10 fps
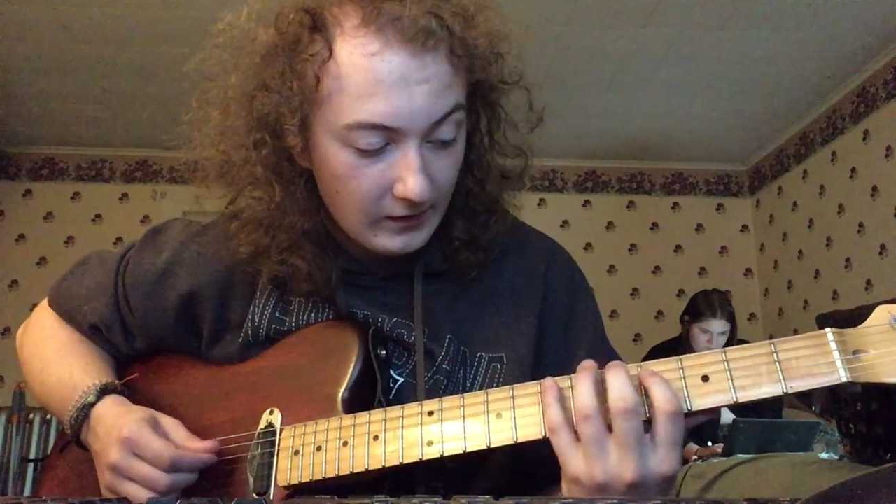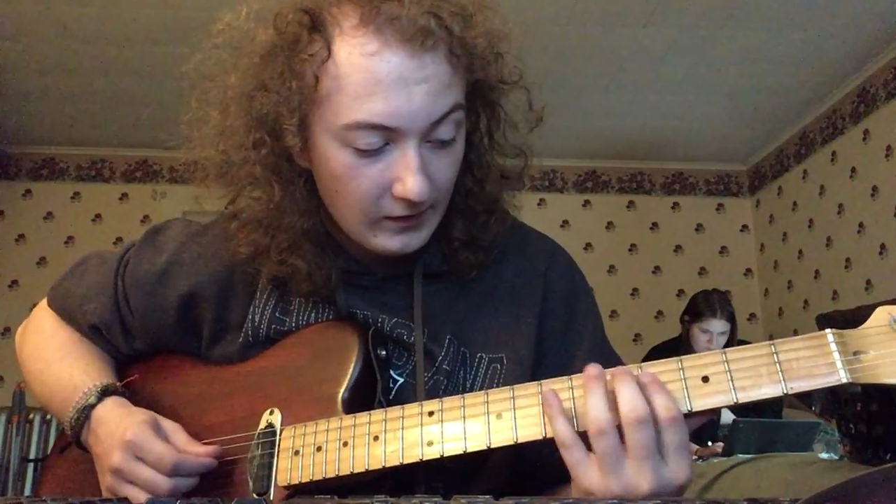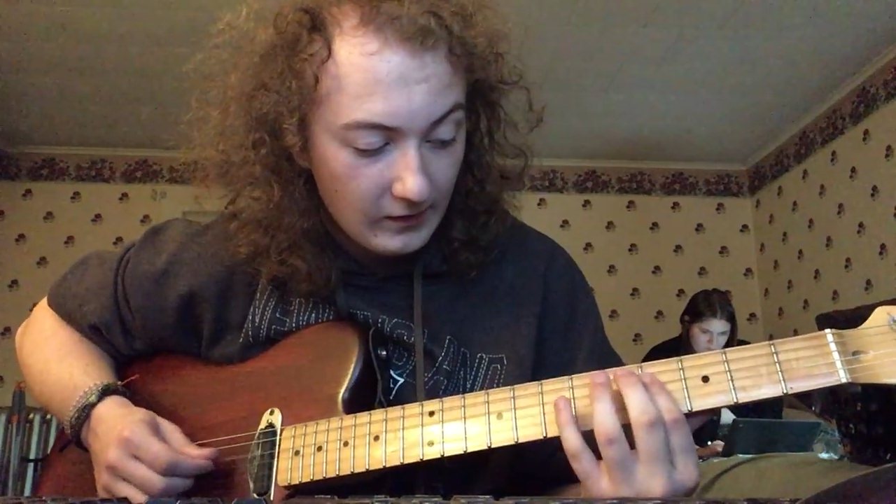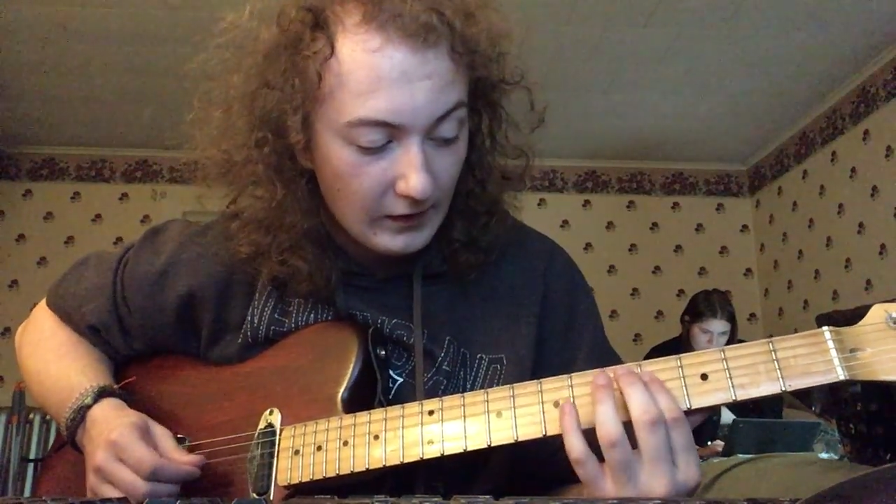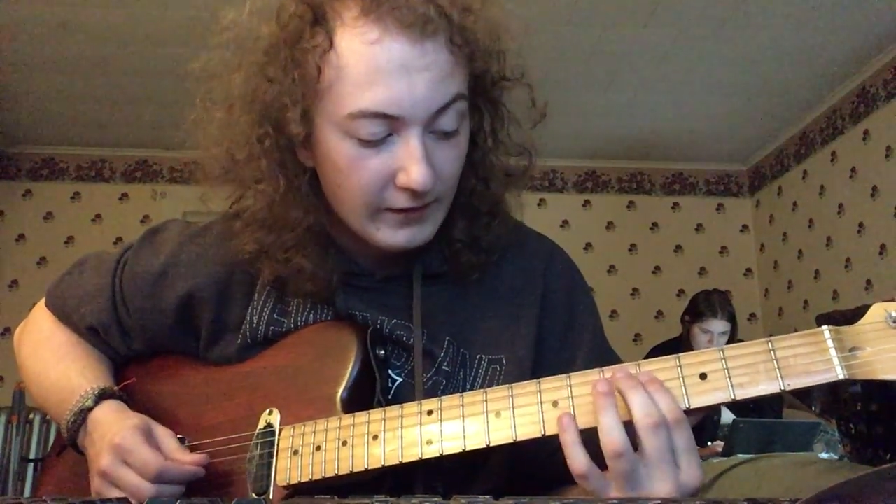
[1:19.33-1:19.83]

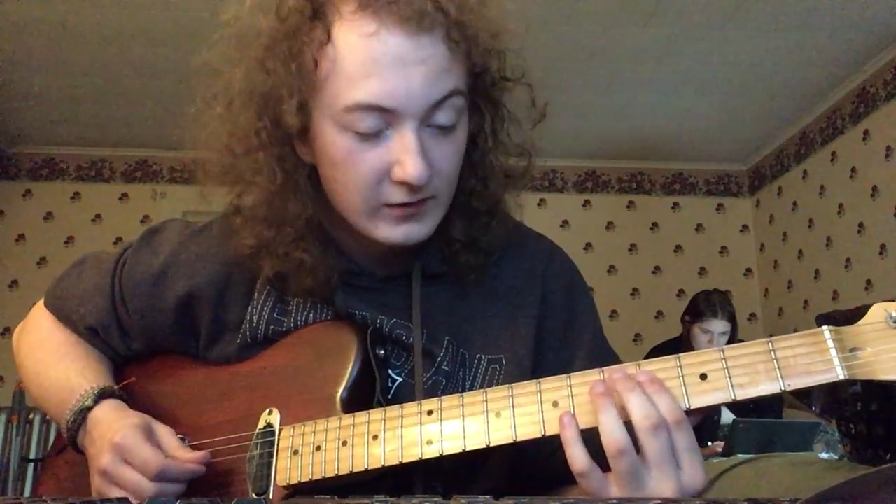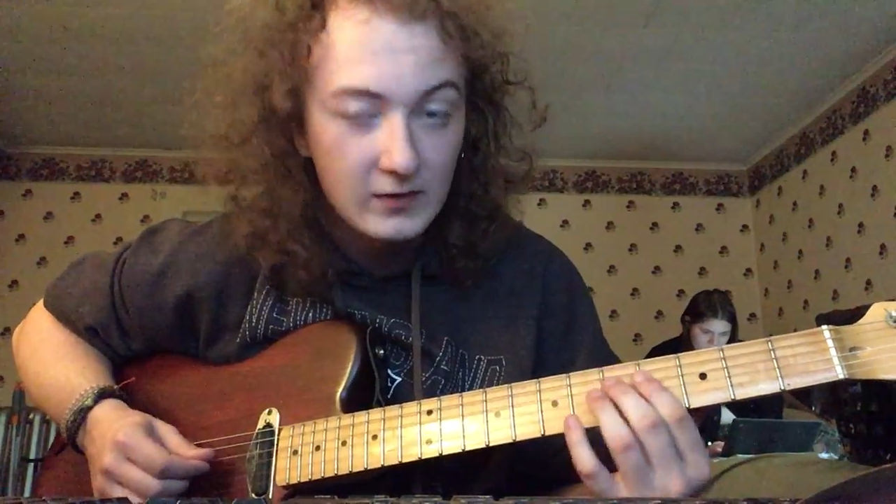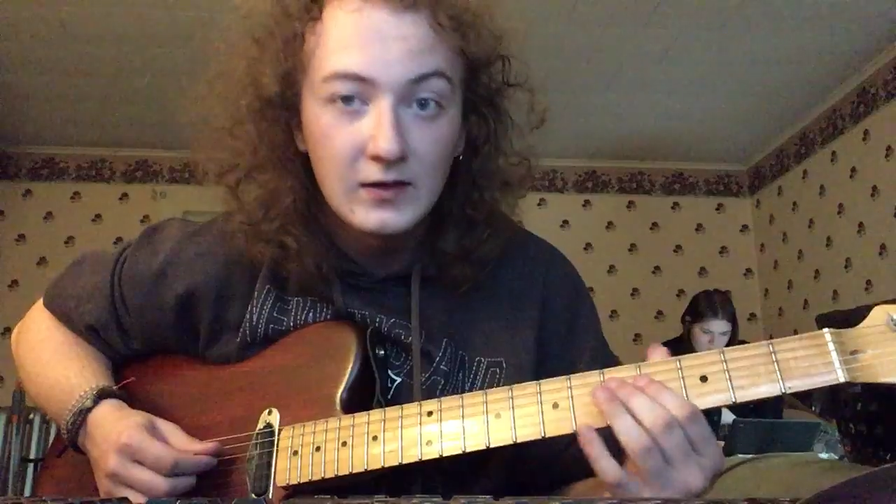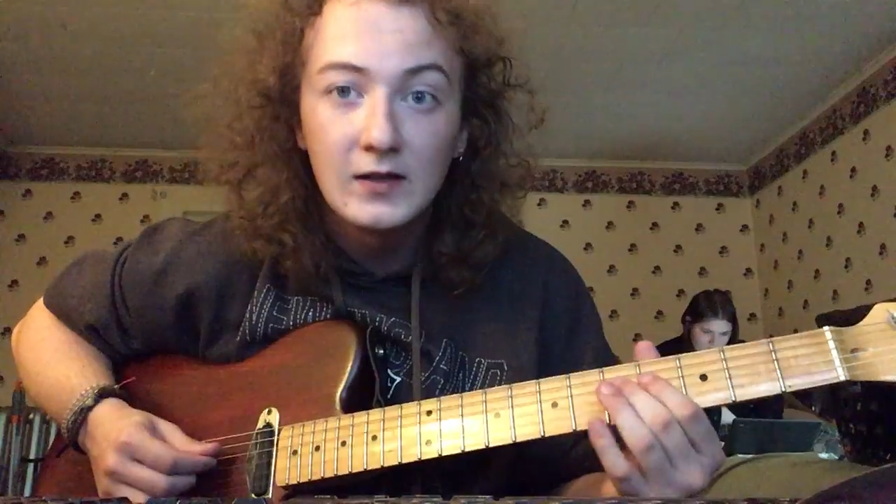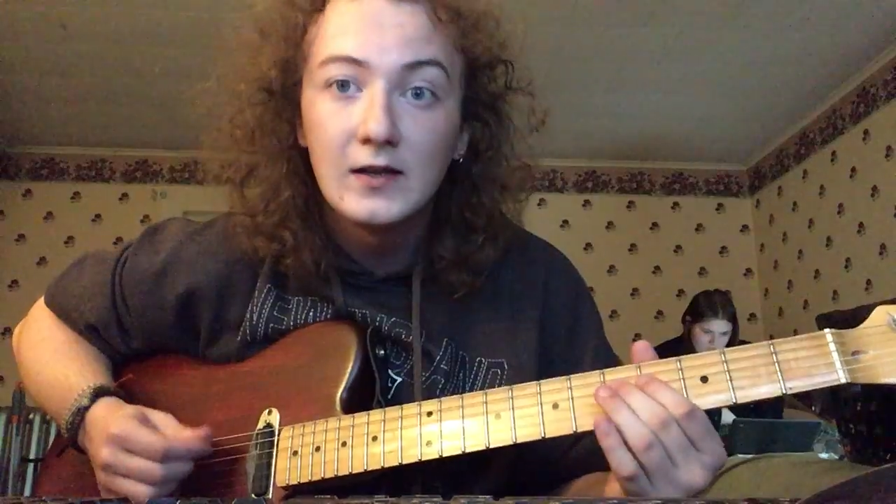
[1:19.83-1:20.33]
7, and
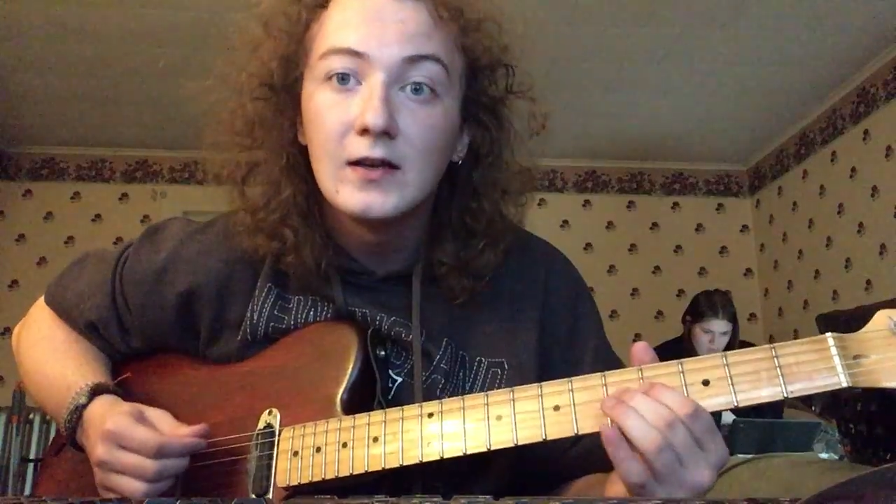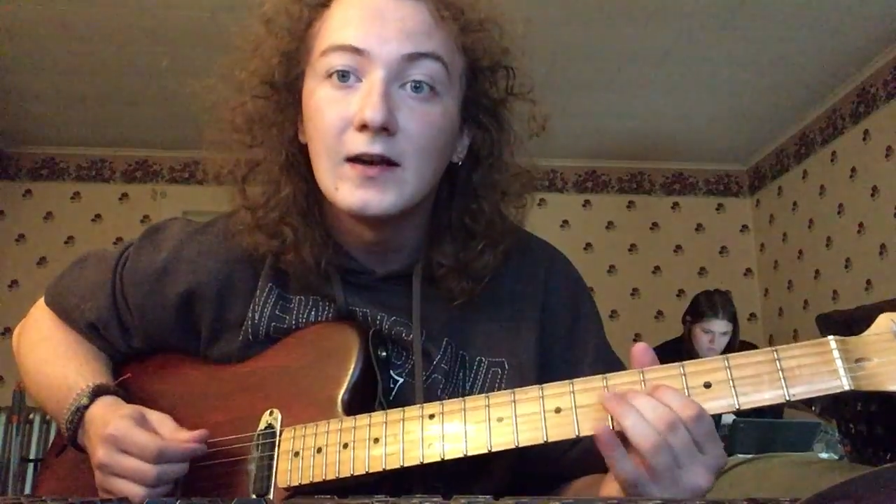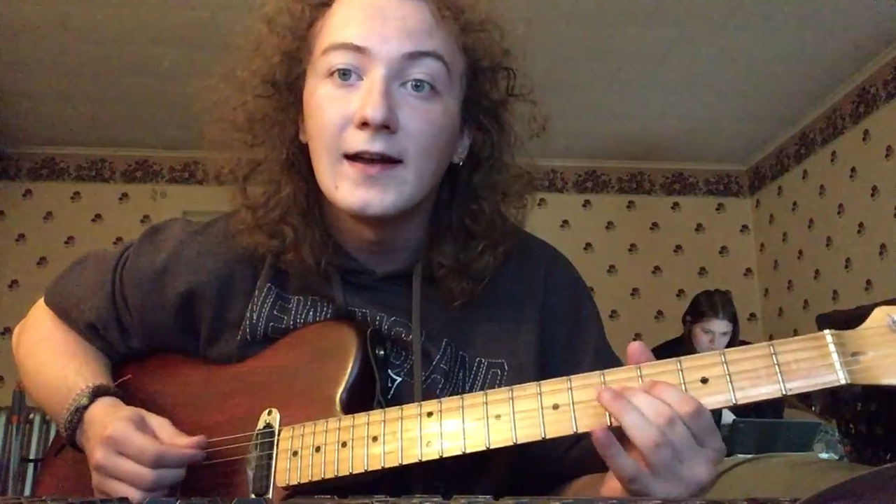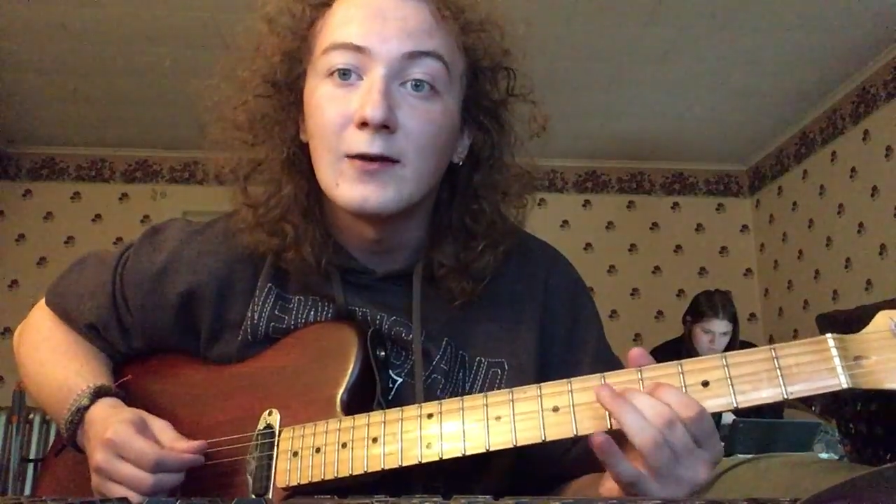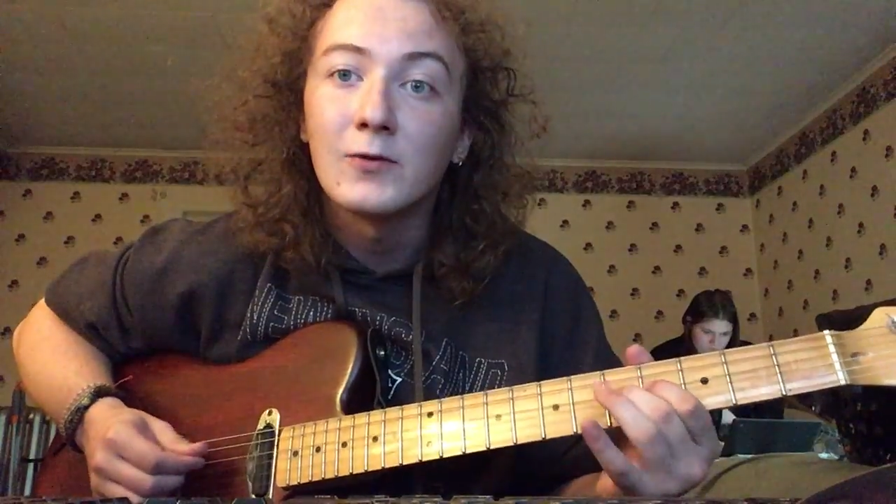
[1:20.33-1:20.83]

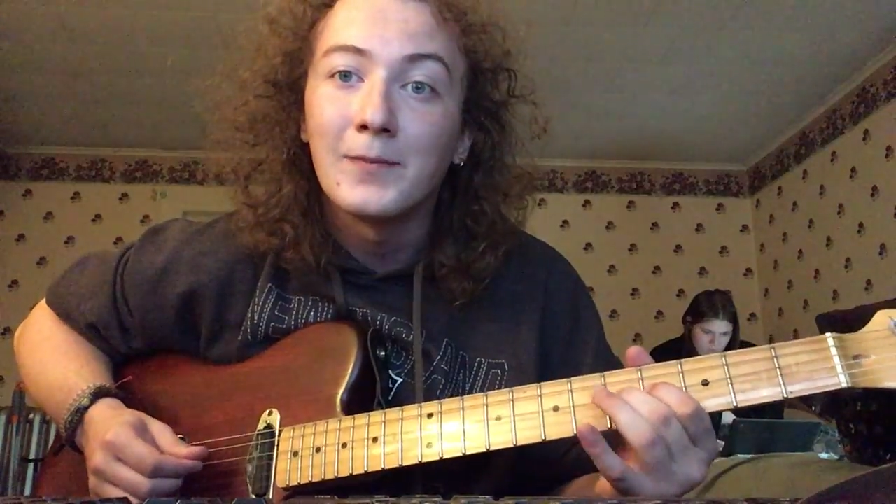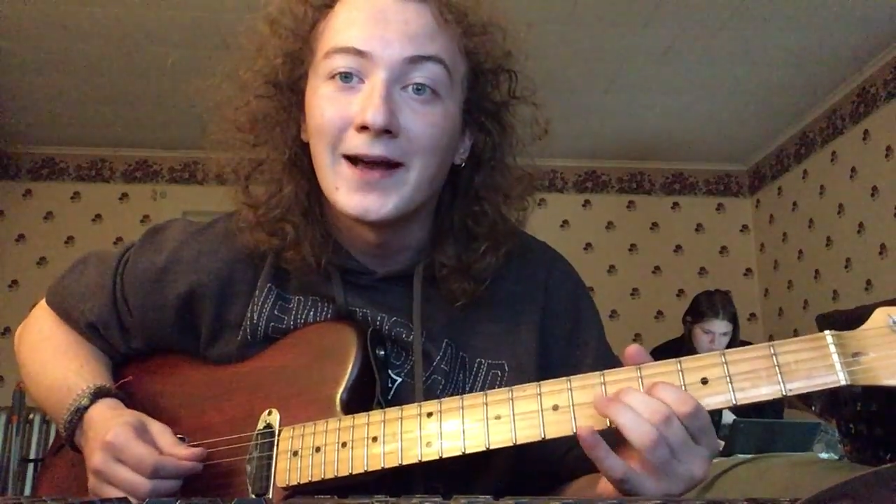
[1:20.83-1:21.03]
we're